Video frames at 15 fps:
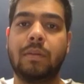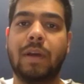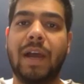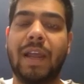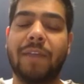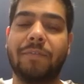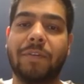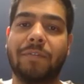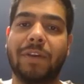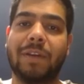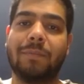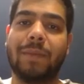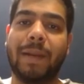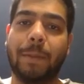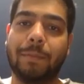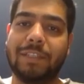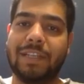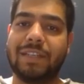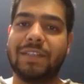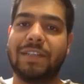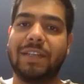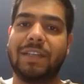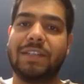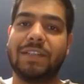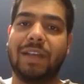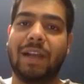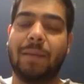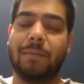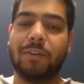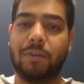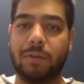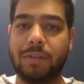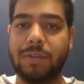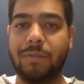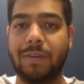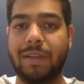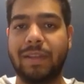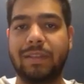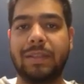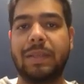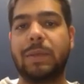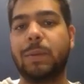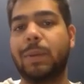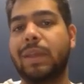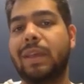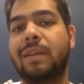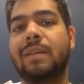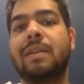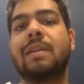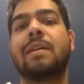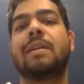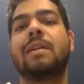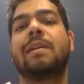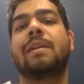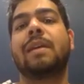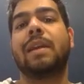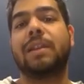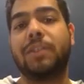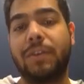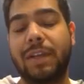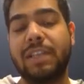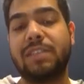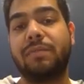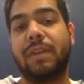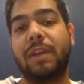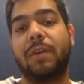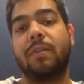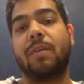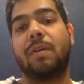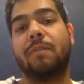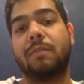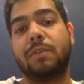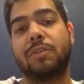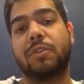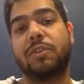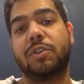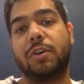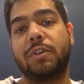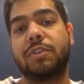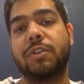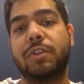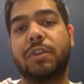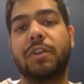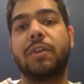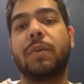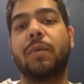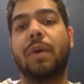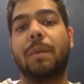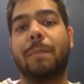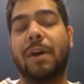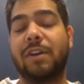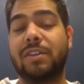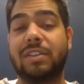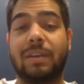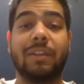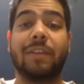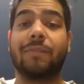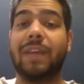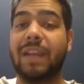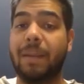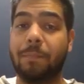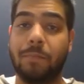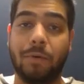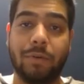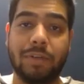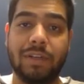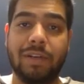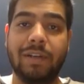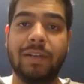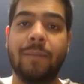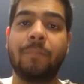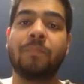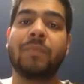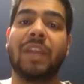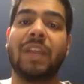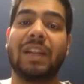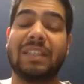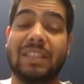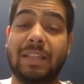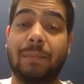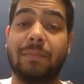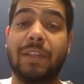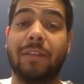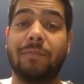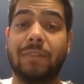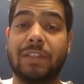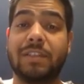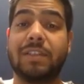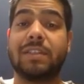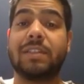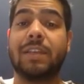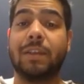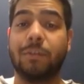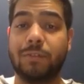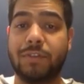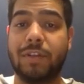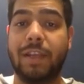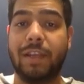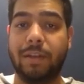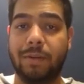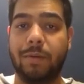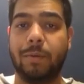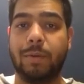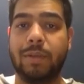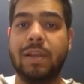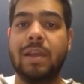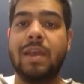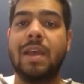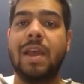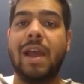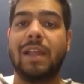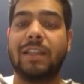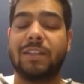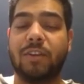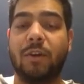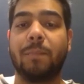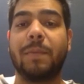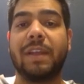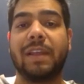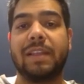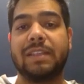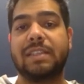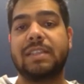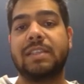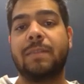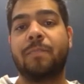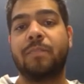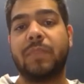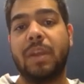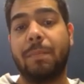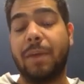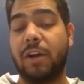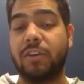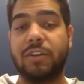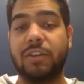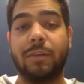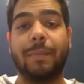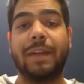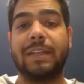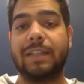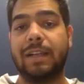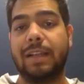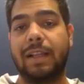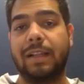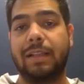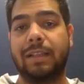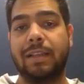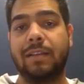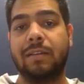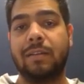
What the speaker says: Hi everyone, my name is Ashish. I'm a doctor working in the UK. In today's video, I want to talk to you about something very important and something which is hugely ignored. And the topic is about your mental health.